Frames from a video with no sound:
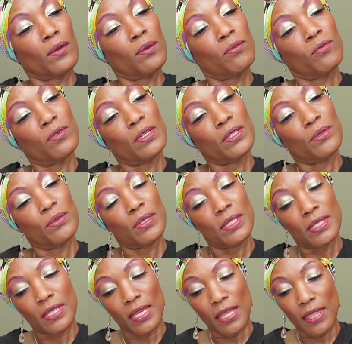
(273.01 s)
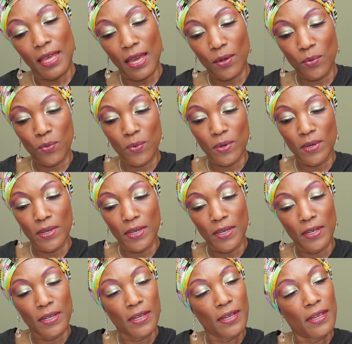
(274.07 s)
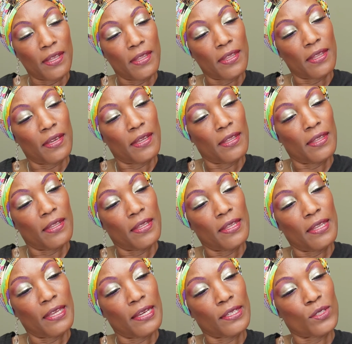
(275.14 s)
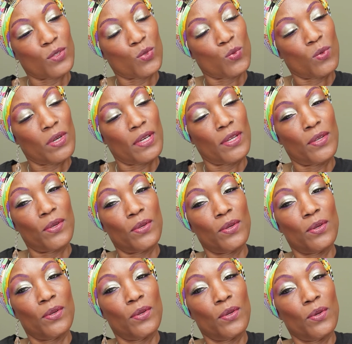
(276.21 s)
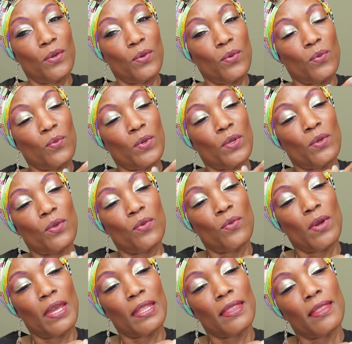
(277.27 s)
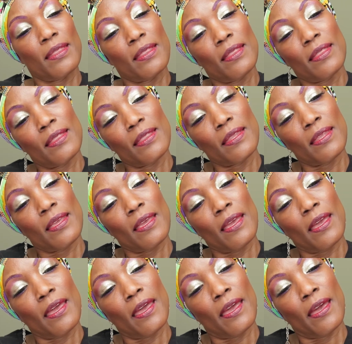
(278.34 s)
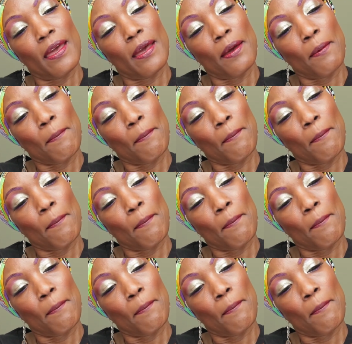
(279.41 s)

Hopefully you see that one, and then the next one we do it right here.